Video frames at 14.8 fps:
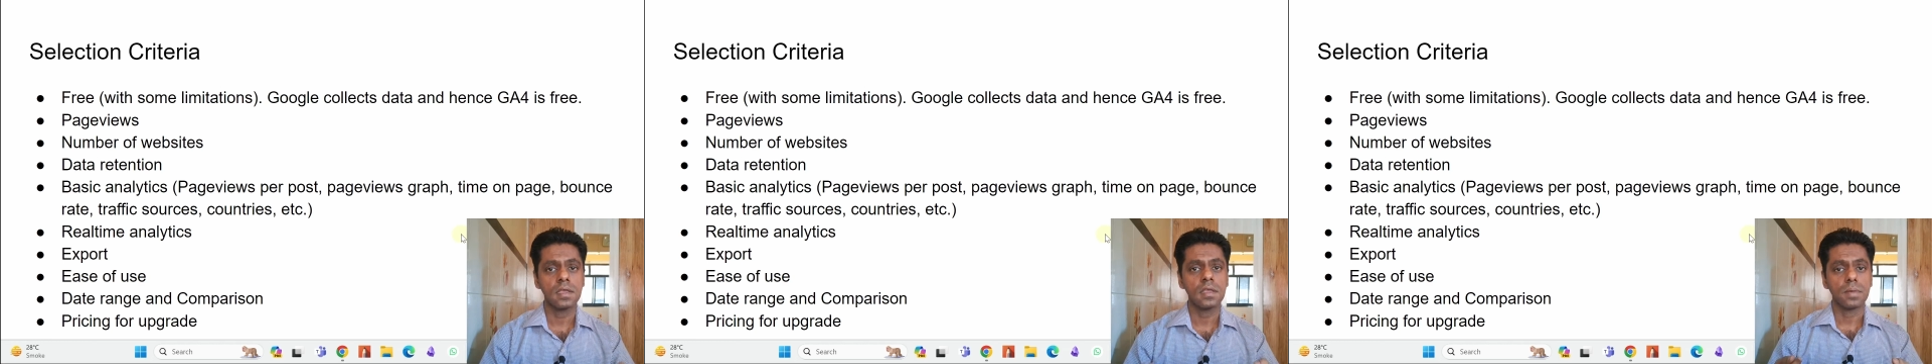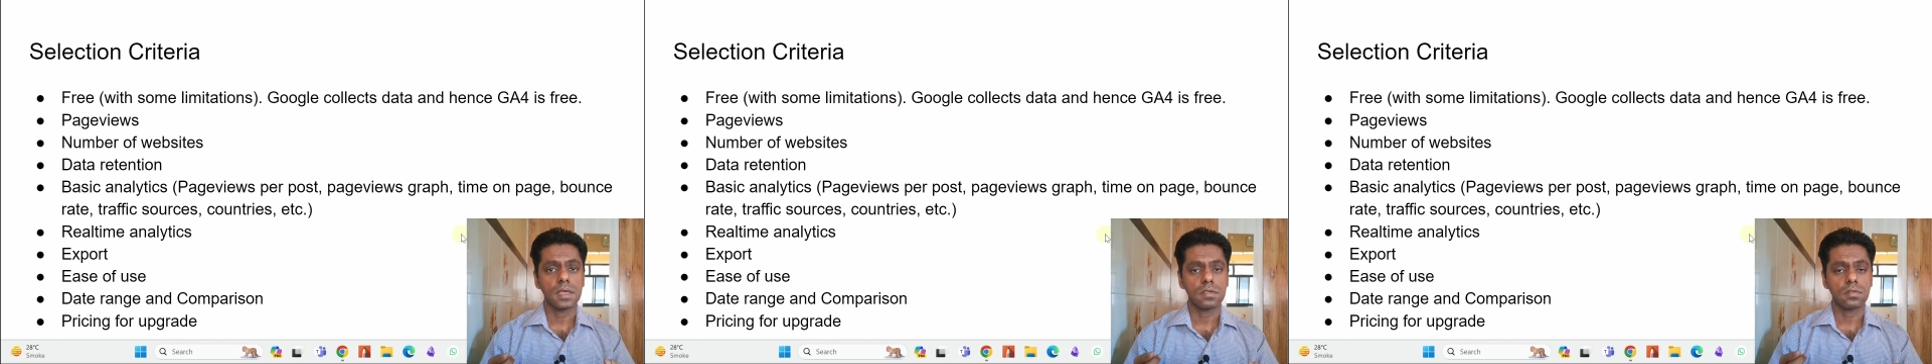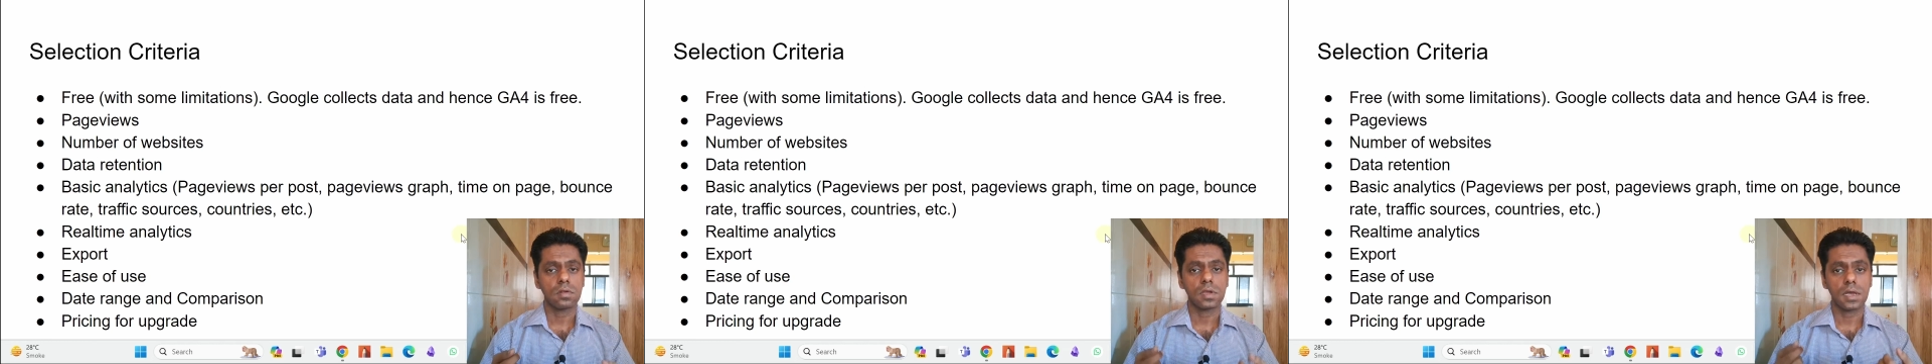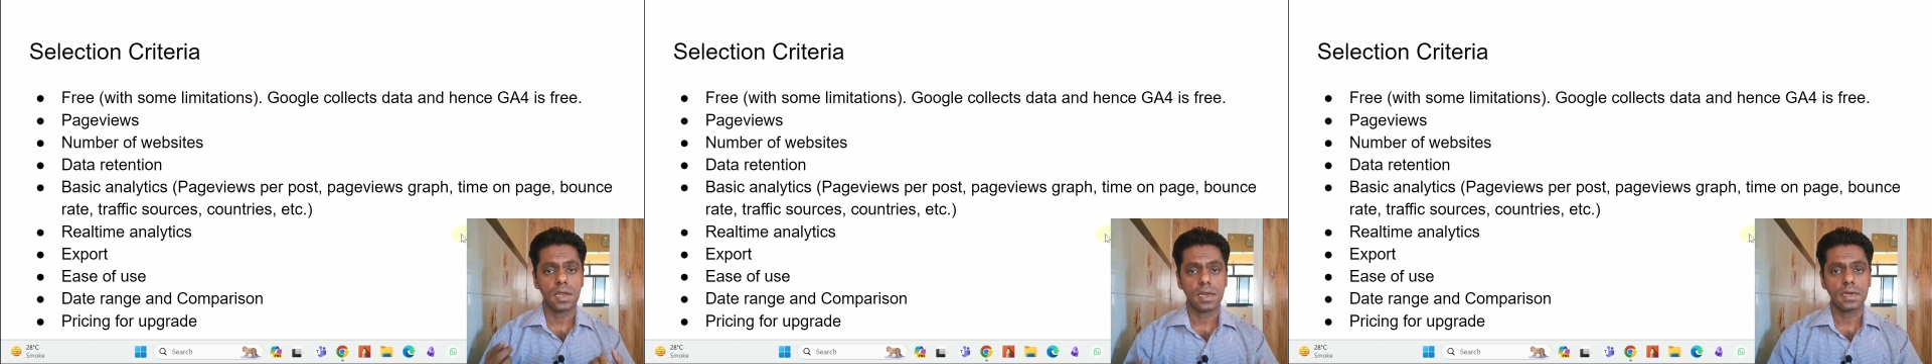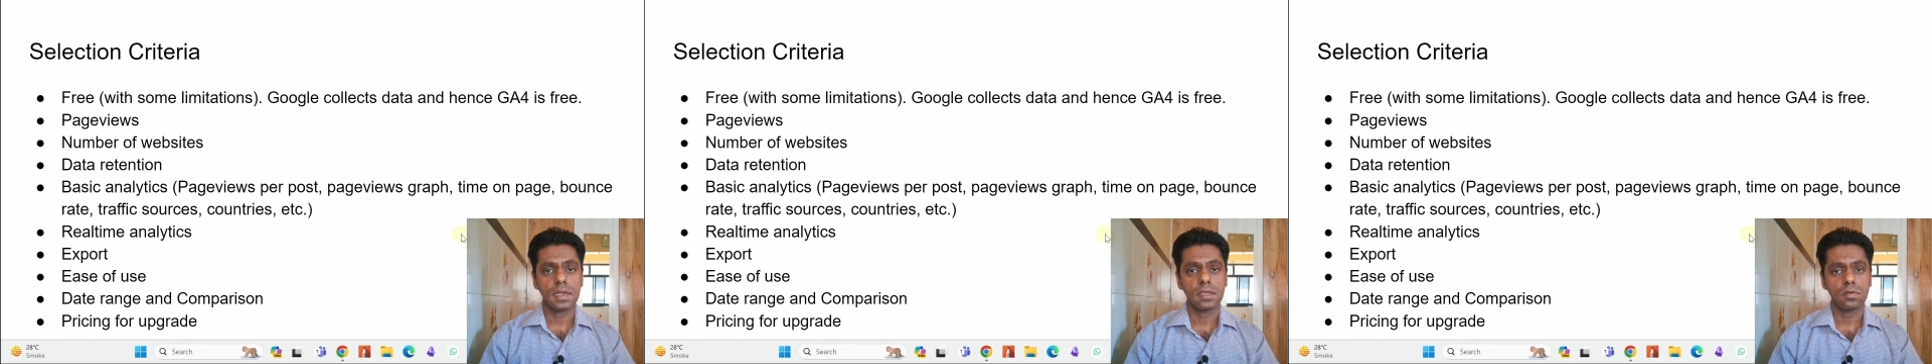based on
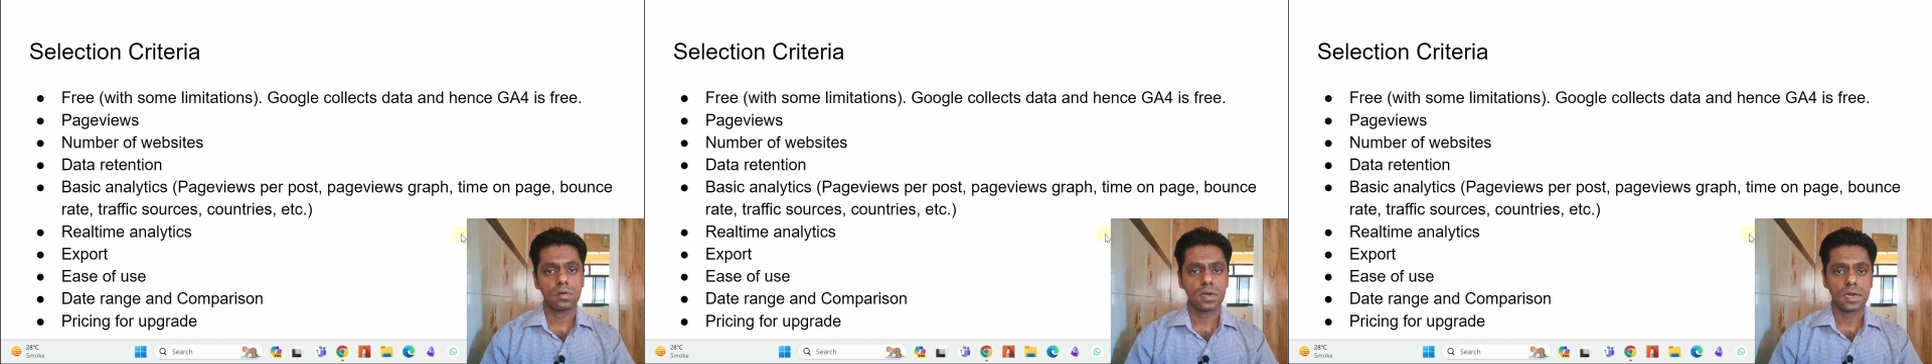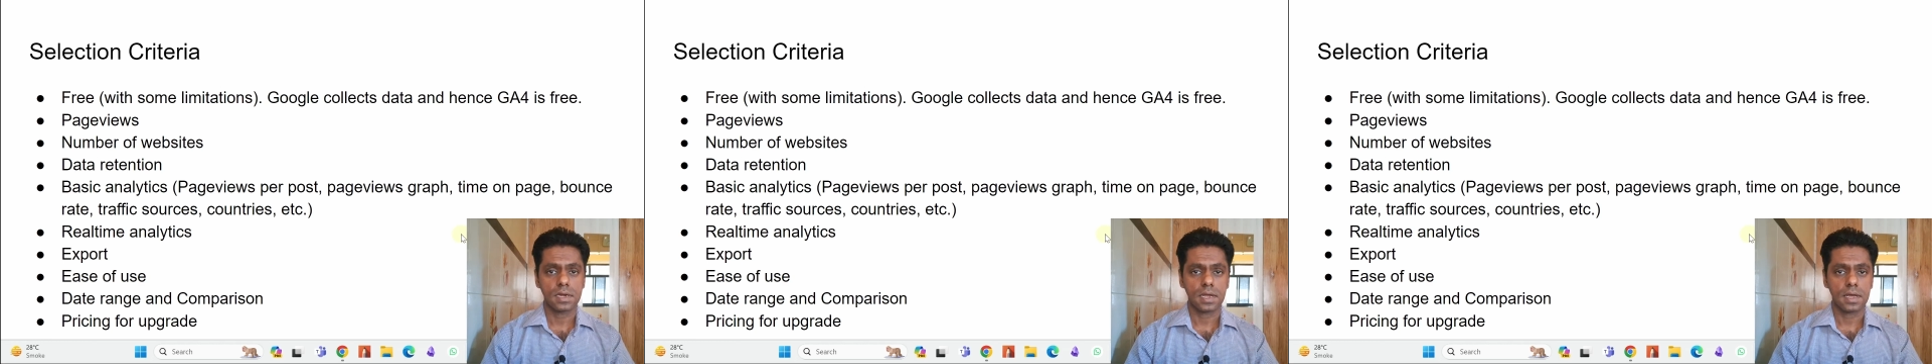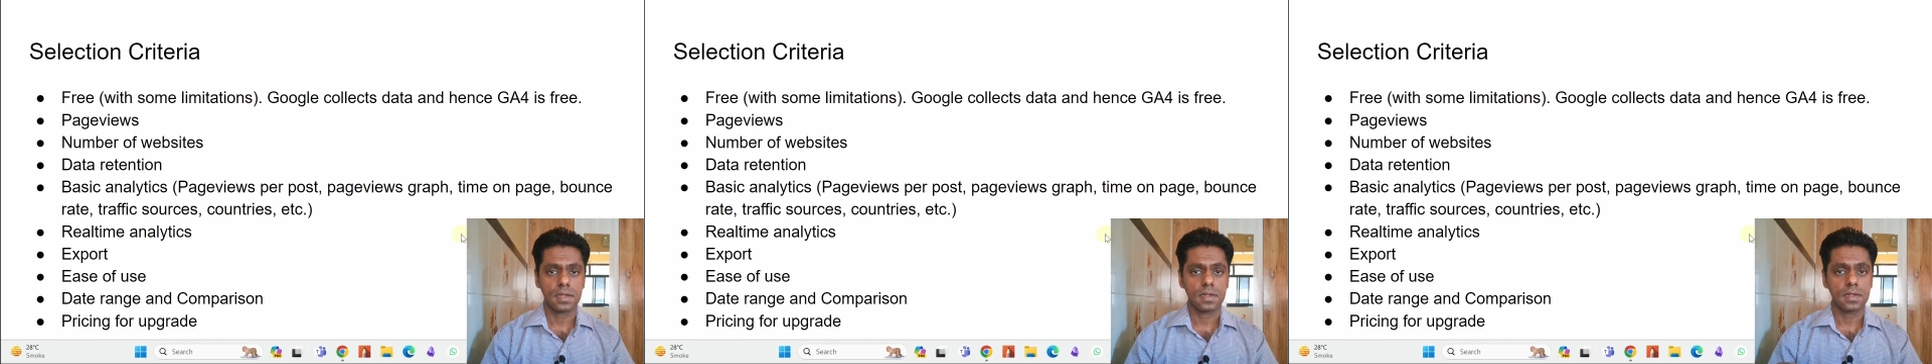collecting your data.